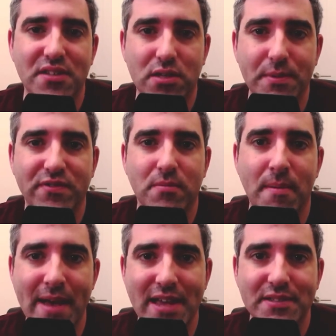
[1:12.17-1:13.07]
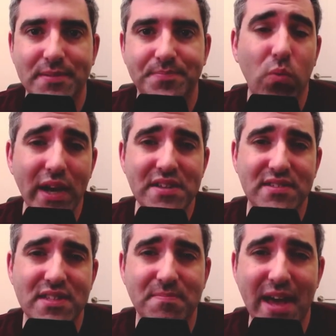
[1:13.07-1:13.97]
that is coming from Hamas. Why
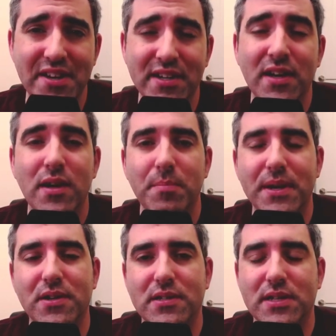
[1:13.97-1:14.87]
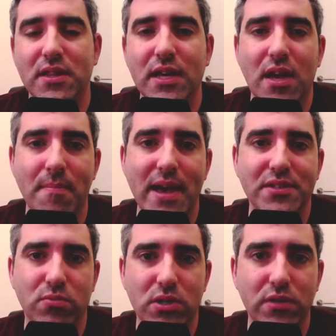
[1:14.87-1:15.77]
does this matter? Because in the
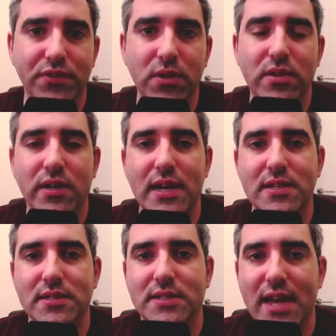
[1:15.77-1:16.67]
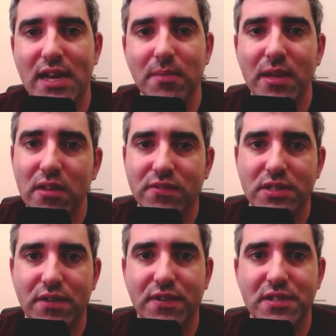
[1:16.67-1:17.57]
Hamas worldview, there isn't any
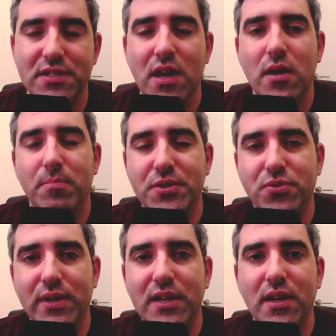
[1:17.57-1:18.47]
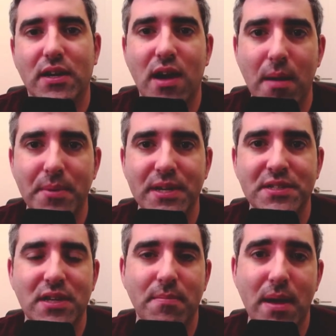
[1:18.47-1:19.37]
meaningful difference between a
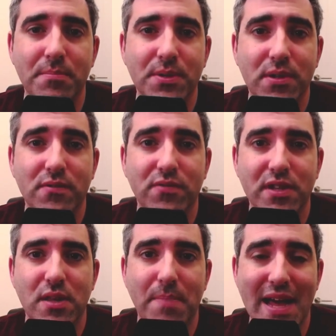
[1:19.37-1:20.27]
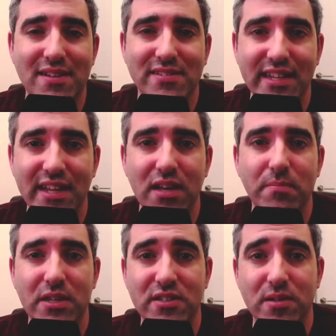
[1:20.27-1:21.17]
combatant, a member of one of the Palestinian
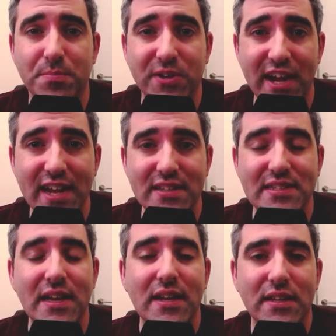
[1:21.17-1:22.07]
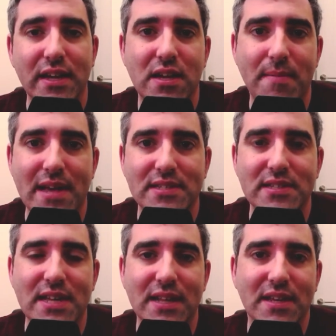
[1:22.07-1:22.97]
militant brigades, like
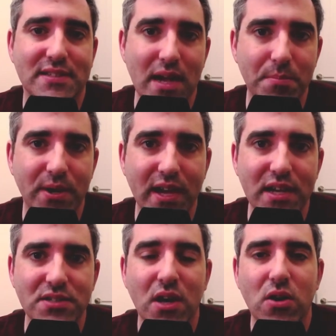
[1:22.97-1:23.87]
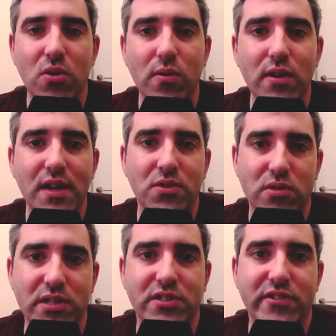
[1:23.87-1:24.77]
Hamas's Al-Qassam Brigade, or an
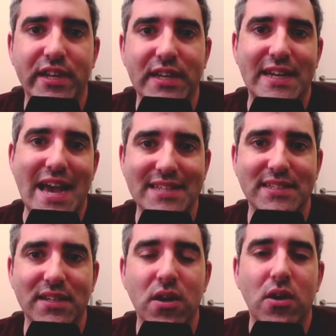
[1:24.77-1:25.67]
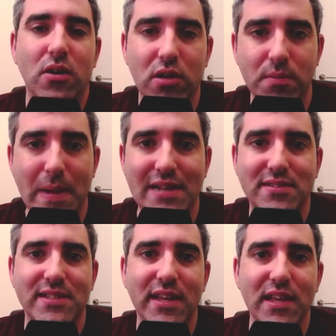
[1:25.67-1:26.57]
ordinary Gazan. All
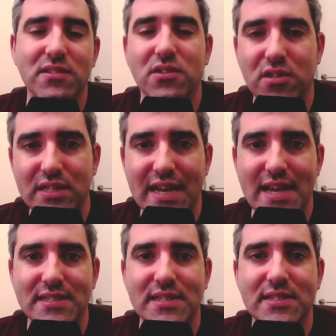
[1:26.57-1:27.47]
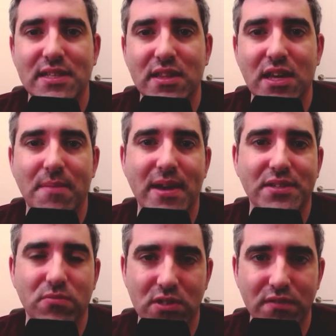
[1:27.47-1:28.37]
Palestinians, all Gazans in the
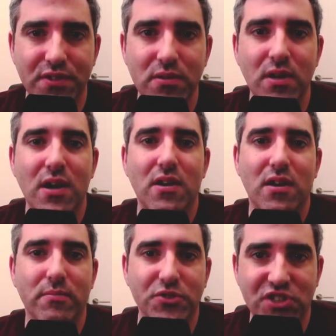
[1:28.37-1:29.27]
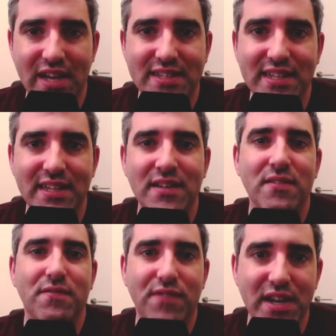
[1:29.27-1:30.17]
Hamas worldview are
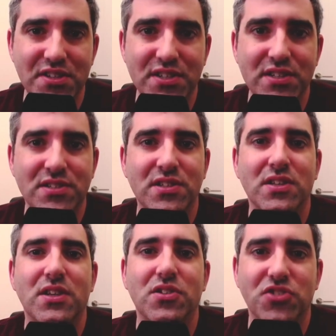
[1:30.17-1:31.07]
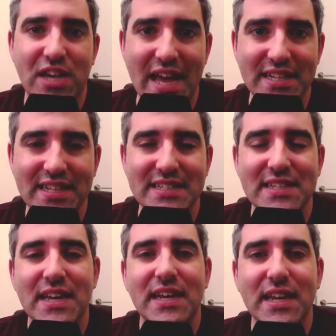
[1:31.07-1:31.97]
mujahideen, fighters,
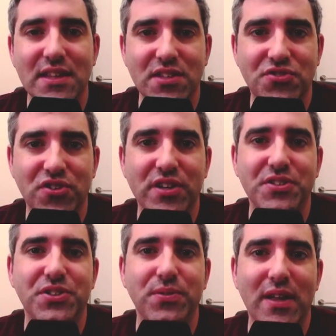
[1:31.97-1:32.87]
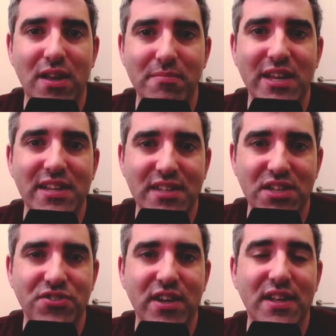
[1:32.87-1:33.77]
jihadis in the struggle to eliminate
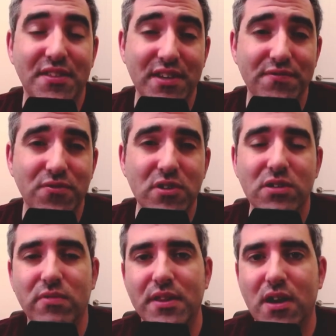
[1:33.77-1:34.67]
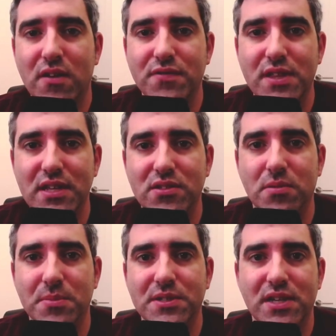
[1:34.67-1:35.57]
Israel. And therefore, when they offer these
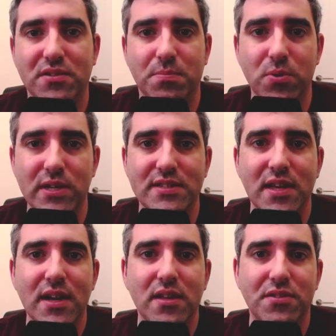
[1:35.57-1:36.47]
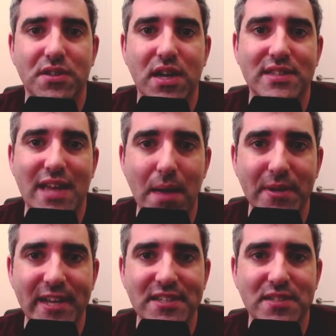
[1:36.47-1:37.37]
numbers and reports, they're not
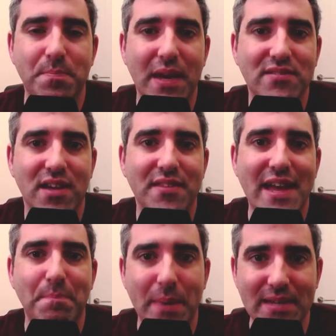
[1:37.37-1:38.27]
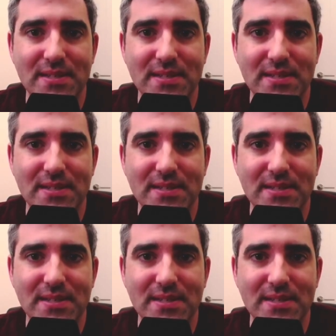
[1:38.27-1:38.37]
tabulated based on that